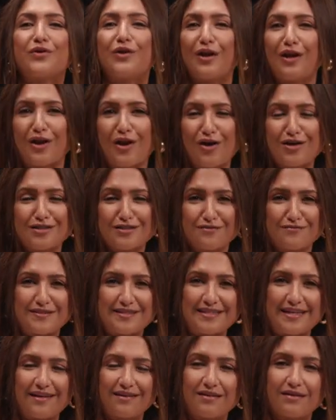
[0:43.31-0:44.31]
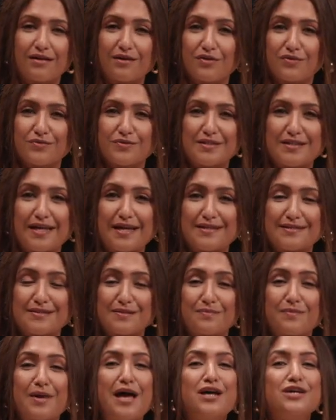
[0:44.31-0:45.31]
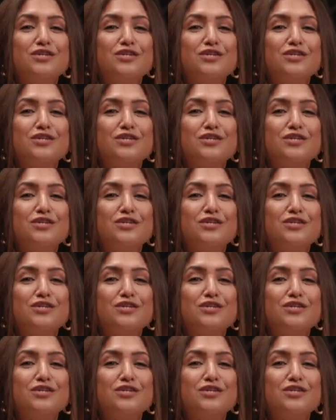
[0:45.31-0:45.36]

a lot of zeal and enthusiasm